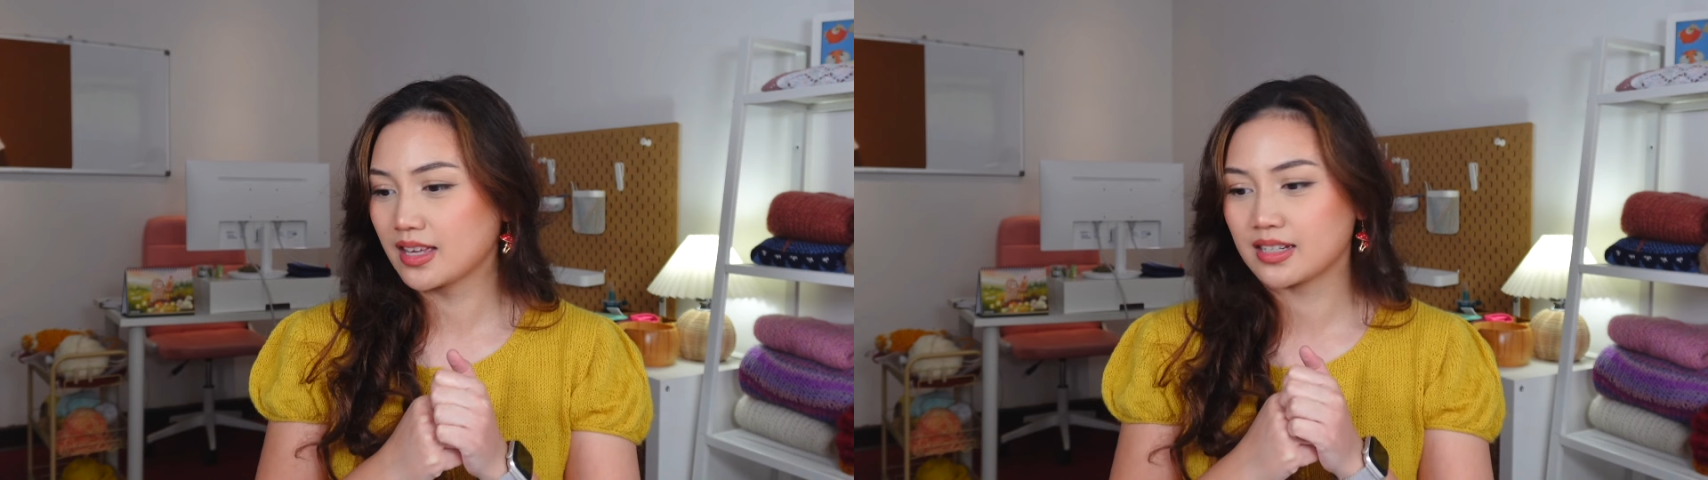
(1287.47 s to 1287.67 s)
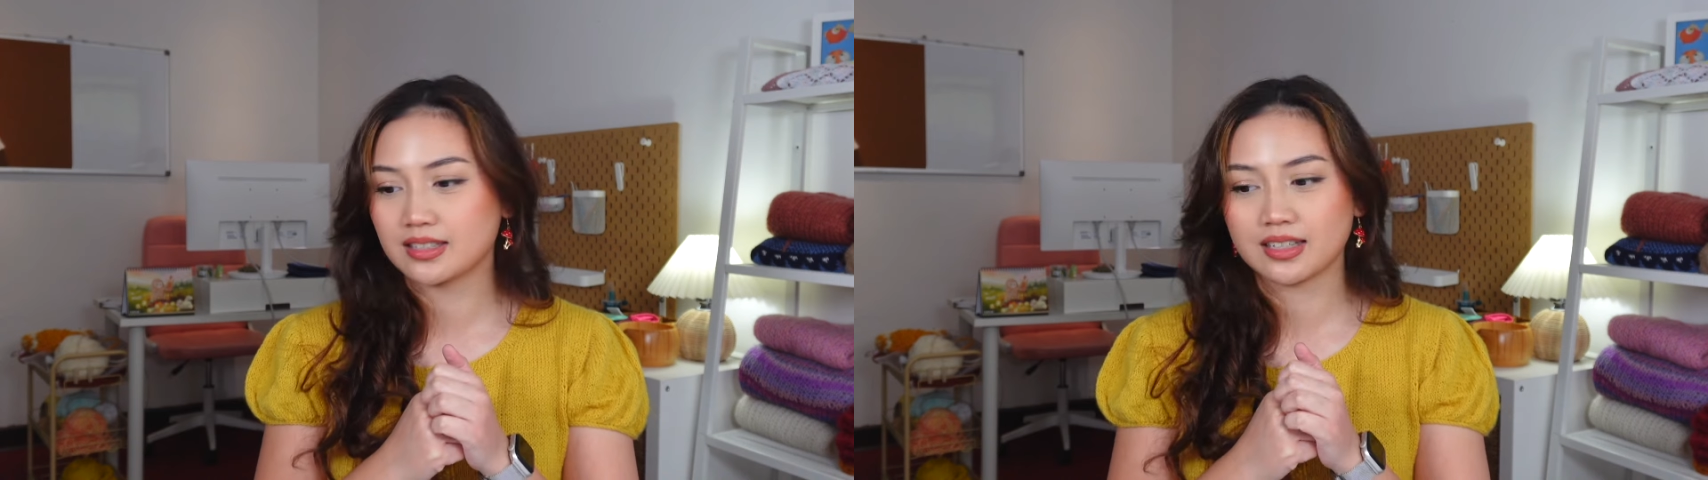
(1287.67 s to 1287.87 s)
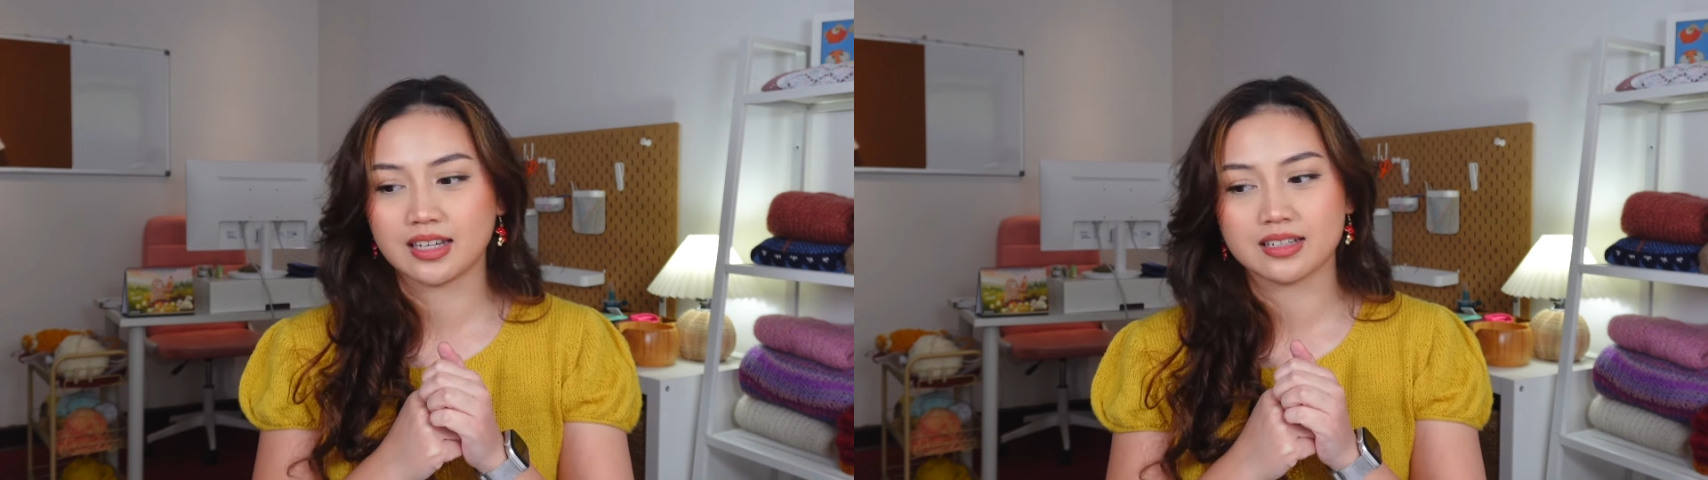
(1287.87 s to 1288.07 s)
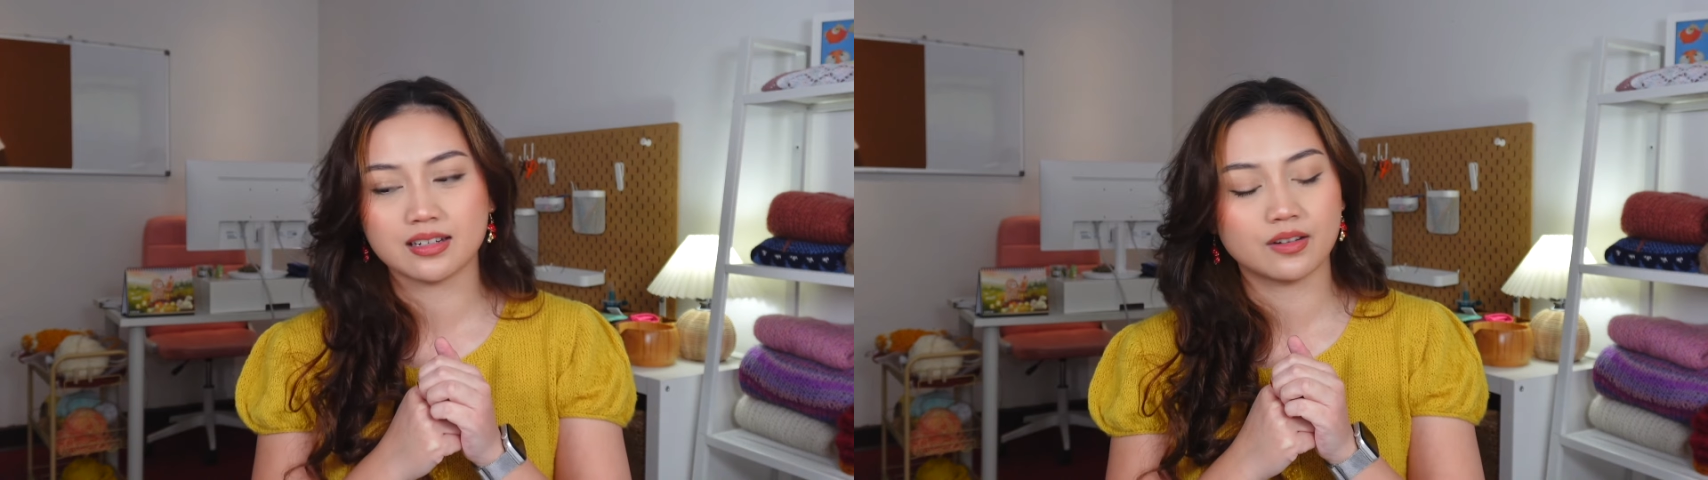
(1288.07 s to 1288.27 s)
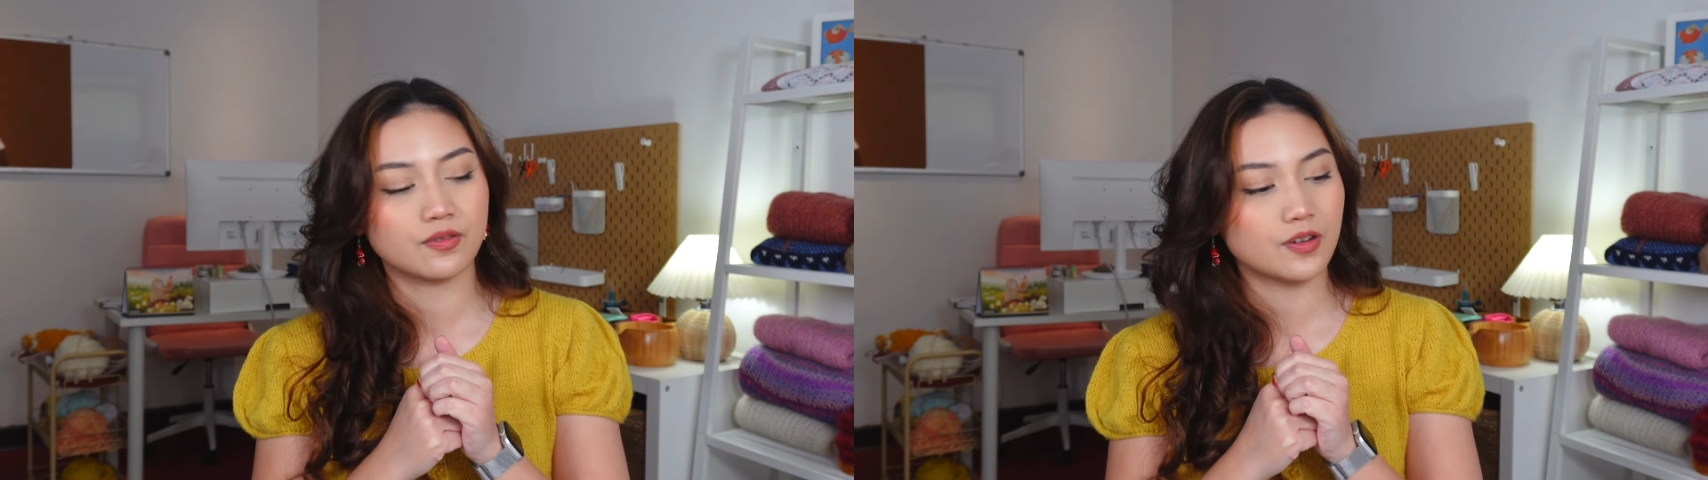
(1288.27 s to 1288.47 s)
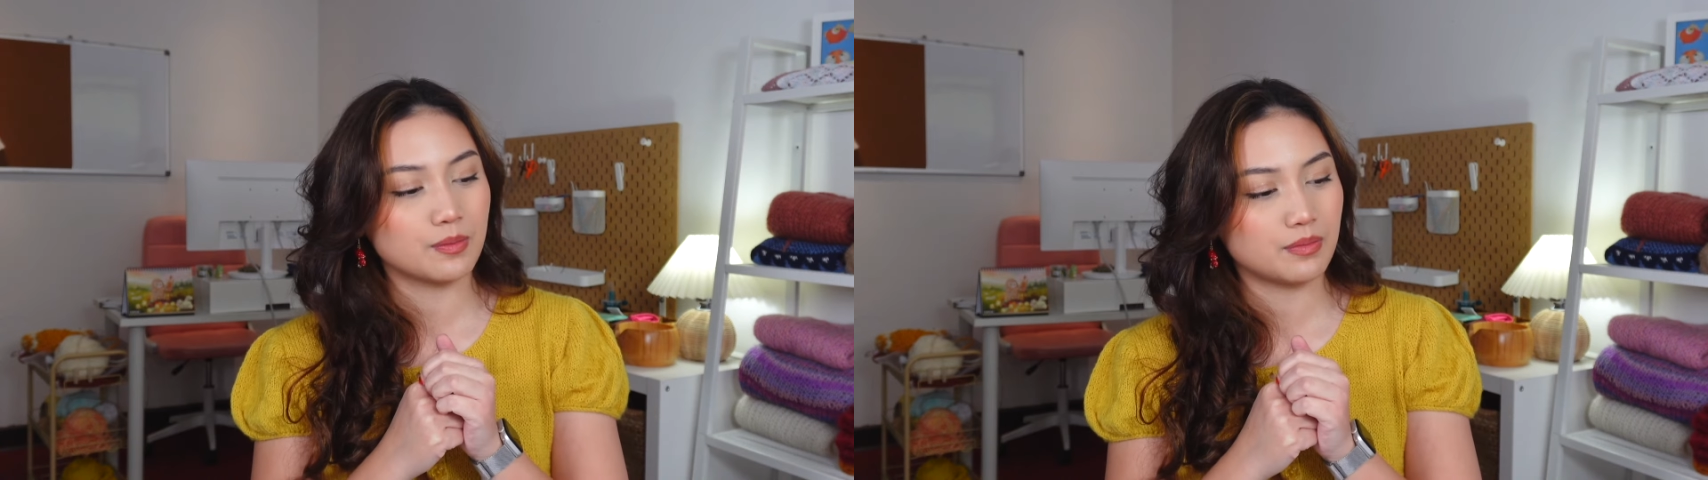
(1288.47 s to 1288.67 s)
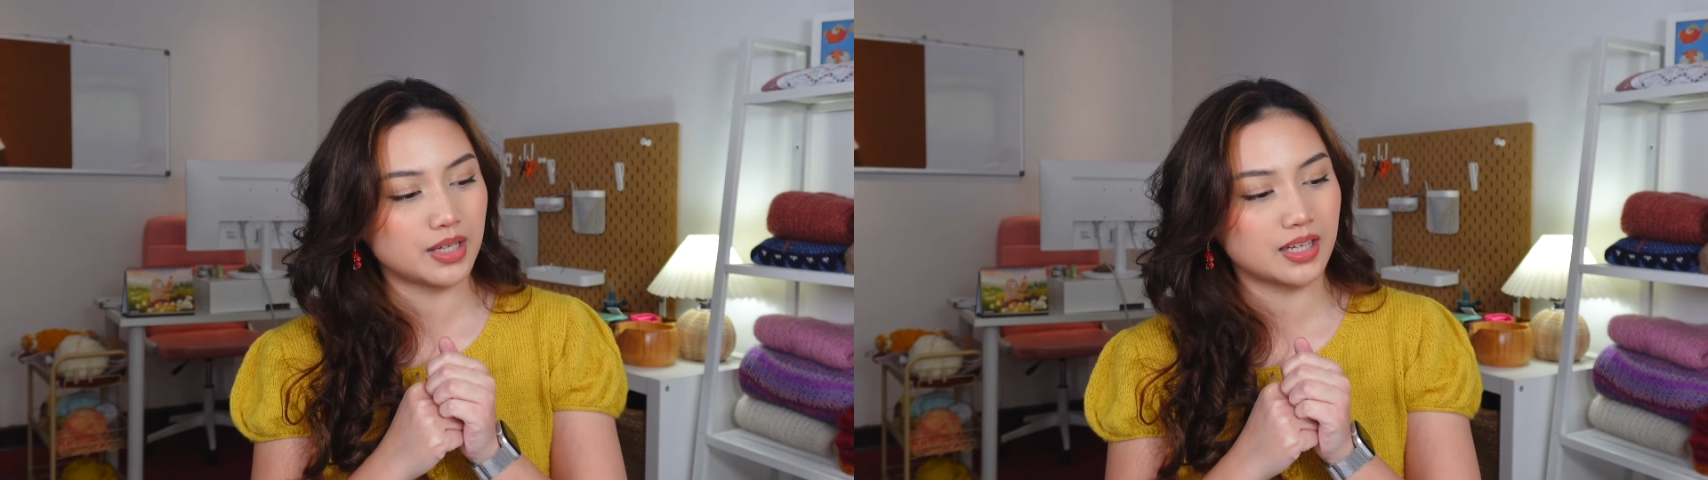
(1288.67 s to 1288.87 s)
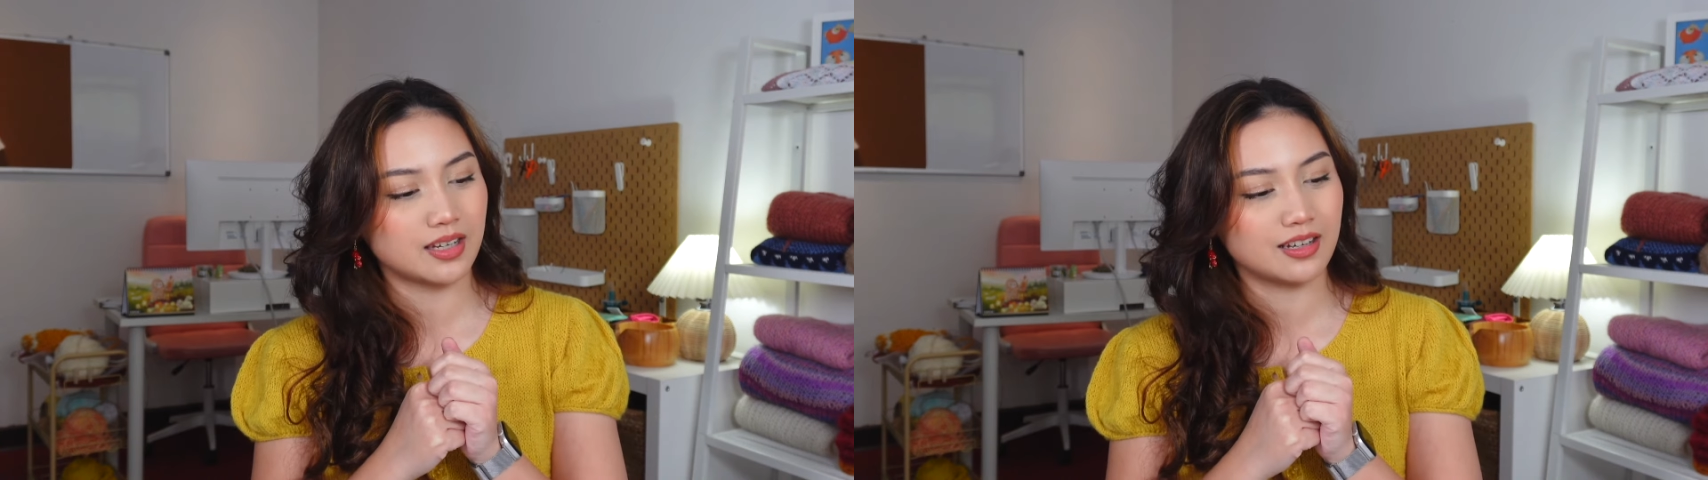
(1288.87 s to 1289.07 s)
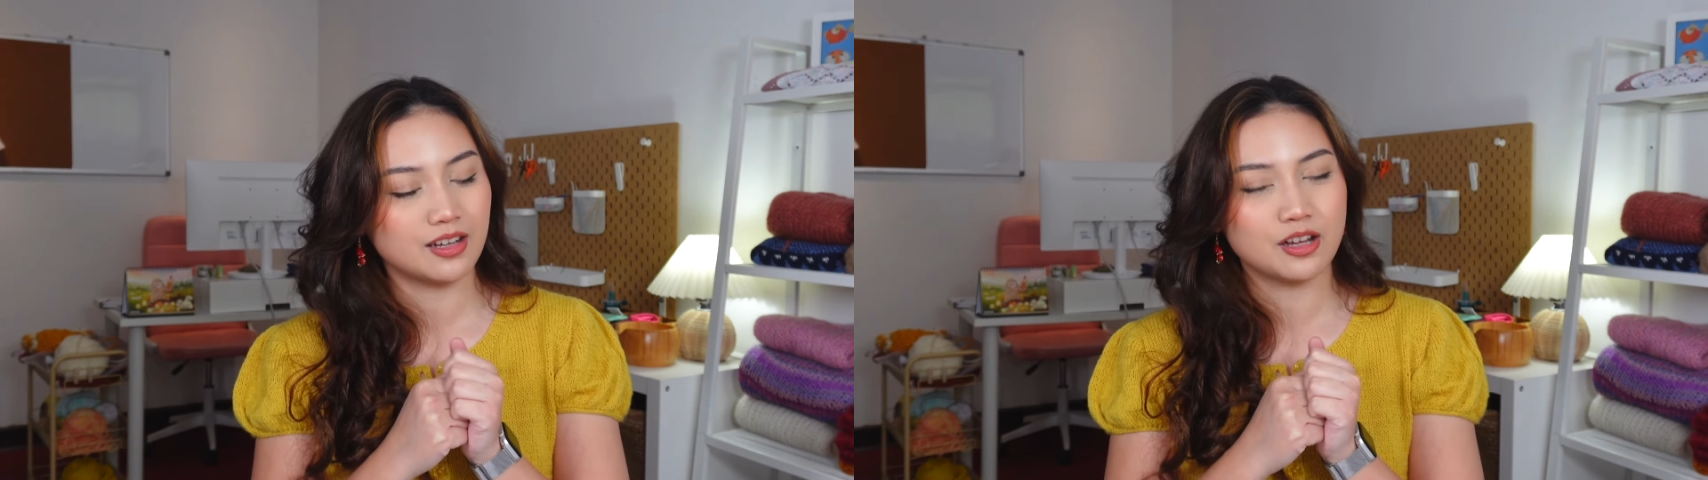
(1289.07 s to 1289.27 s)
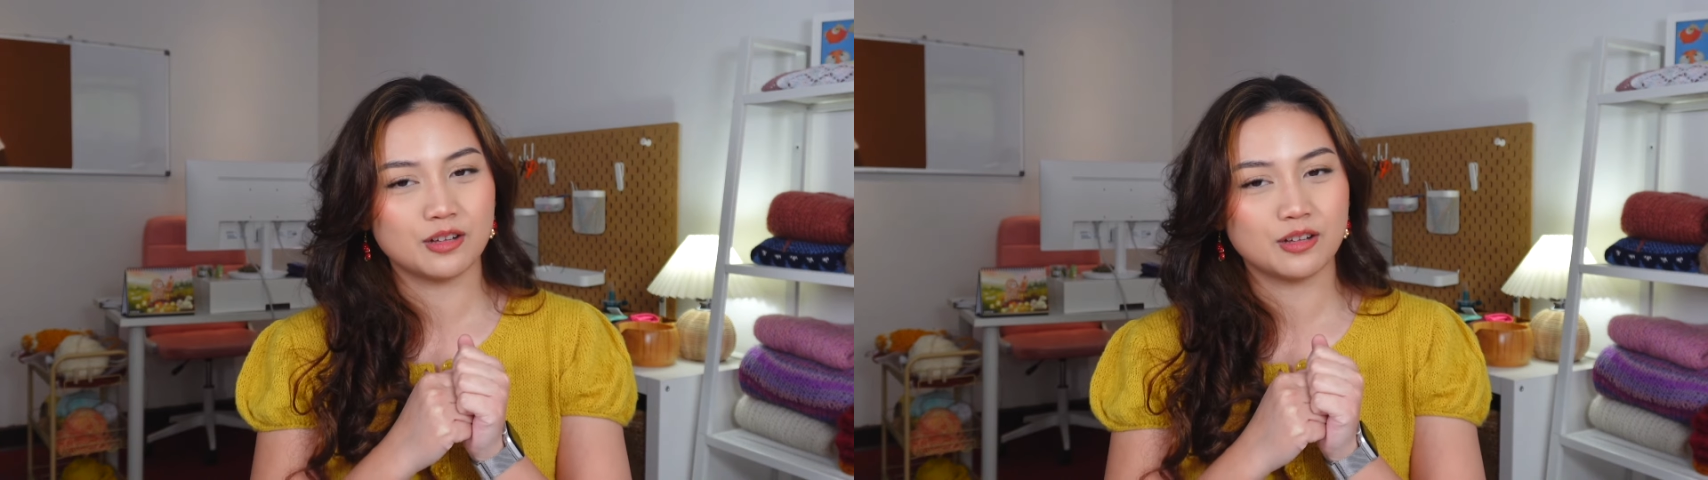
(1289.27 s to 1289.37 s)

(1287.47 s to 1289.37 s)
that is it from me.